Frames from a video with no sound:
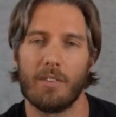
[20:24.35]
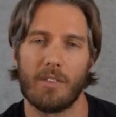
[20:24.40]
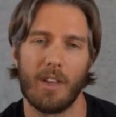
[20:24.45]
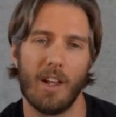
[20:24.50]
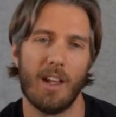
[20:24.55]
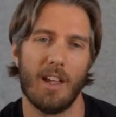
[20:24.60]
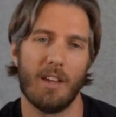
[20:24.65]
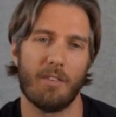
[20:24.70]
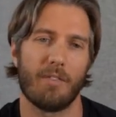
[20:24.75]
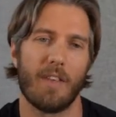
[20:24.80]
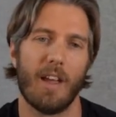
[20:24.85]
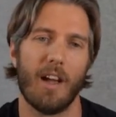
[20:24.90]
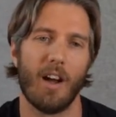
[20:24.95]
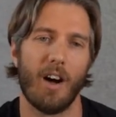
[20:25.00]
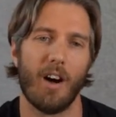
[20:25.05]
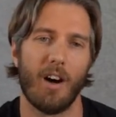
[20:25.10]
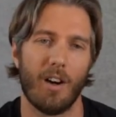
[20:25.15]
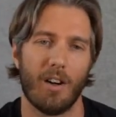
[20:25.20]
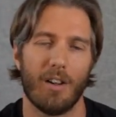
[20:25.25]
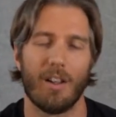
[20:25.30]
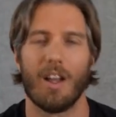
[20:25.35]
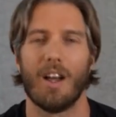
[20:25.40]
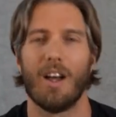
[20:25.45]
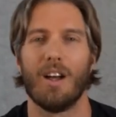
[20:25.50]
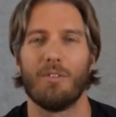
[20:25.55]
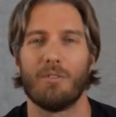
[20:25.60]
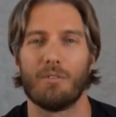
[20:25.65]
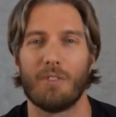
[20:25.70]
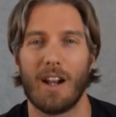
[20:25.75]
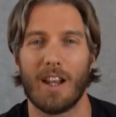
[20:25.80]
that if they are
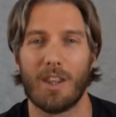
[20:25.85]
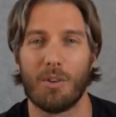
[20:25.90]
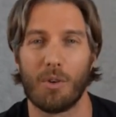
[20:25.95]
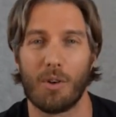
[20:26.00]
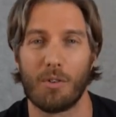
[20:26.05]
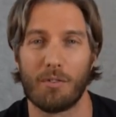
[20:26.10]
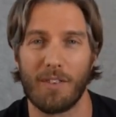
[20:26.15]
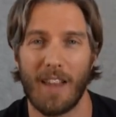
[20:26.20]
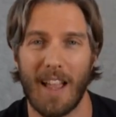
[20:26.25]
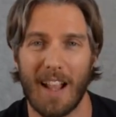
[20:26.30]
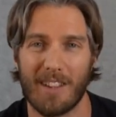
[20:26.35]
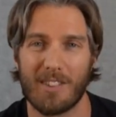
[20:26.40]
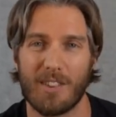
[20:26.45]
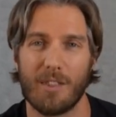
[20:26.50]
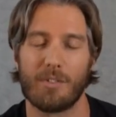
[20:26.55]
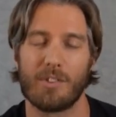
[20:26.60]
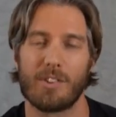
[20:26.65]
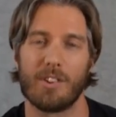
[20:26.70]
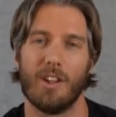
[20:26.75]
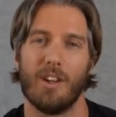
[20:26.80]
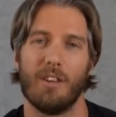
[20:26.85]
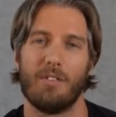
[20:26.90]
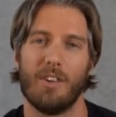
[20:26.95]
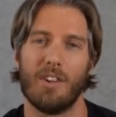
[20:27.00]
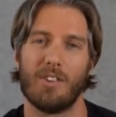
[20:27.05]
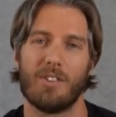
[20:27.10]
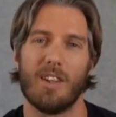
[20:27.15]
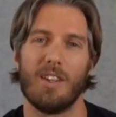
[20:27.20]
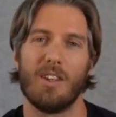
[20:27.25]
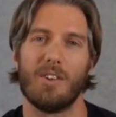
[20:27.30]
a fairly reflective
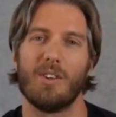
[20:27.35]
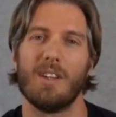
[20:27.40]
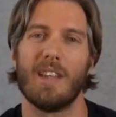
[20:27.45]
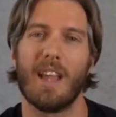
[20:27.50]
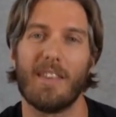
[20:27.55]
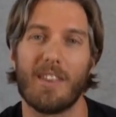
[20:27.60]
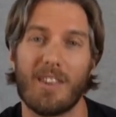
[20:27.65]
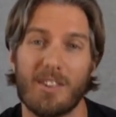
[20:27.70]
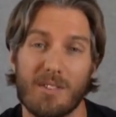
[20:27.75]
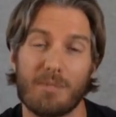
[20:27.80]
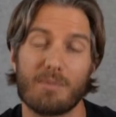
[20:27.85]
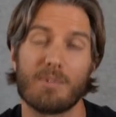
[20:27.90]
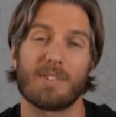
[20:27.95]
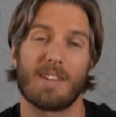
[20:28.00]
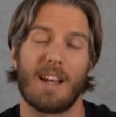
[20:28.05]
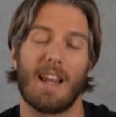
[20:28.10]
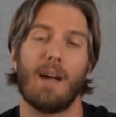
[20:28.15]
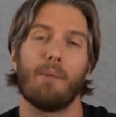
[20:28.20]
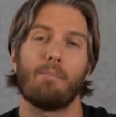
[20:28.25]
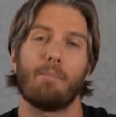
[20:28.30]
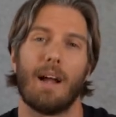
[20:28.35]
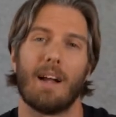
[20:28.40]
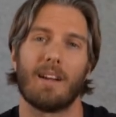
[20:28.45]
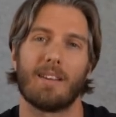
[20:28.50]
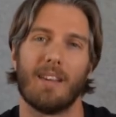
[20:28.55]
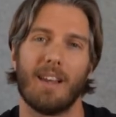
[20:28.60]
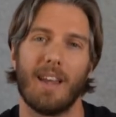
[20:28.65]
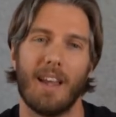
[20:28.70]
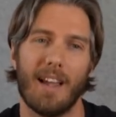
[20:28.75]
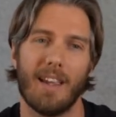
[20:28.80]
surface, then you can get this slapback
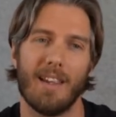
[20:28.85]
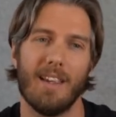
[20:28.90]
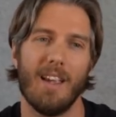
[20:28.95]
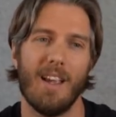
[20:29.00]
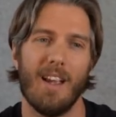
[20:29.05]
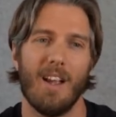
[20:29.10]
delay,